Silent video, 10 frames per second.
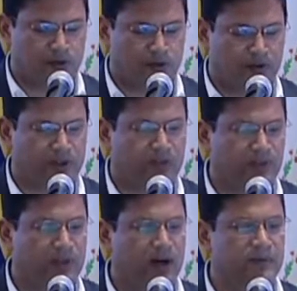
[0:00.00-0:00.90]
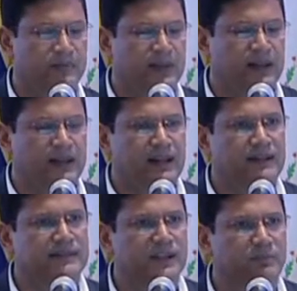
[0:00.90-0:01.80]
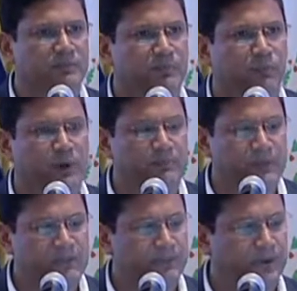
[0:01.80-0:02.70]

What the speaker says: short resume now, is that when